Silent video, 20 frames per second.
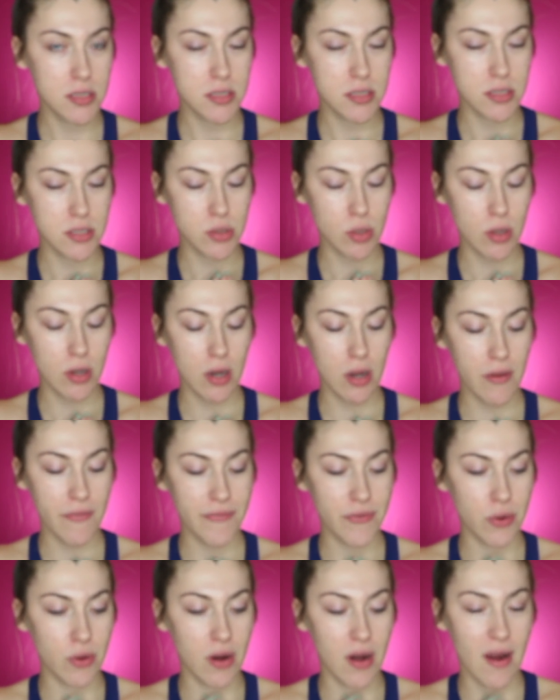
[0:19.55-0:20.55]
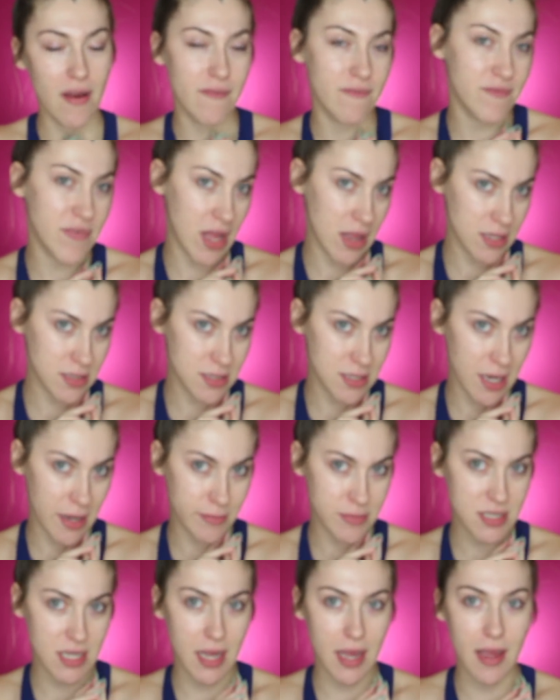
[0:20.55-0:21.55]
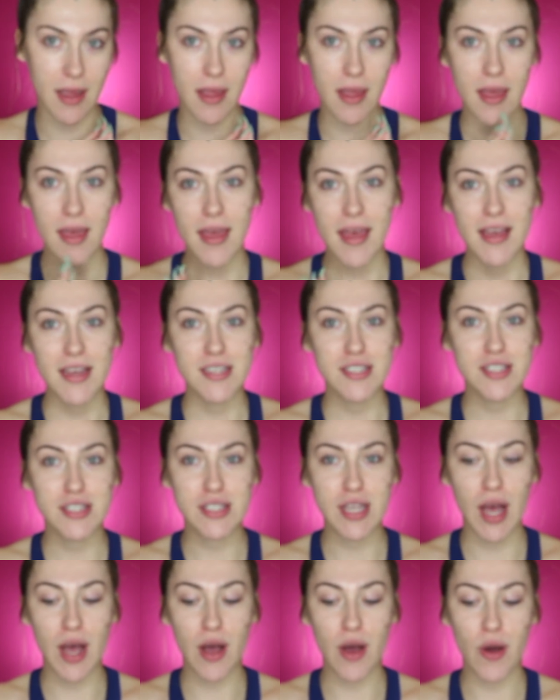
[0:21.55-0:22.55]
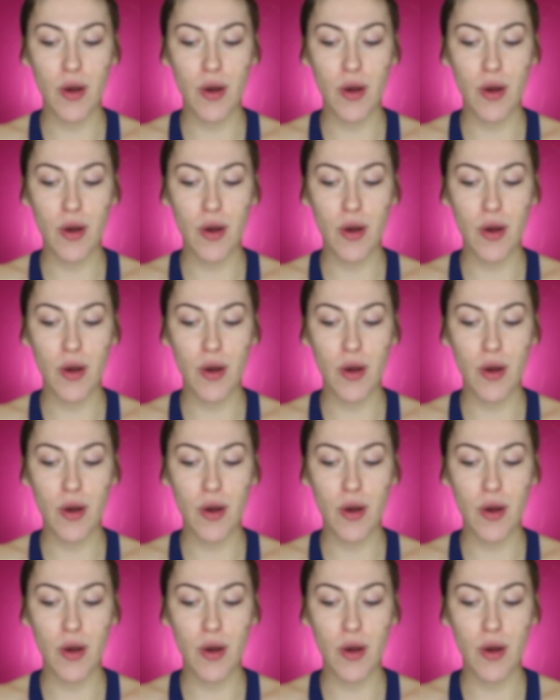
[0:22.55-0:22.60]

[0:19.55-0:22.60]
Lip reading: tutorial for Valentine's Day. So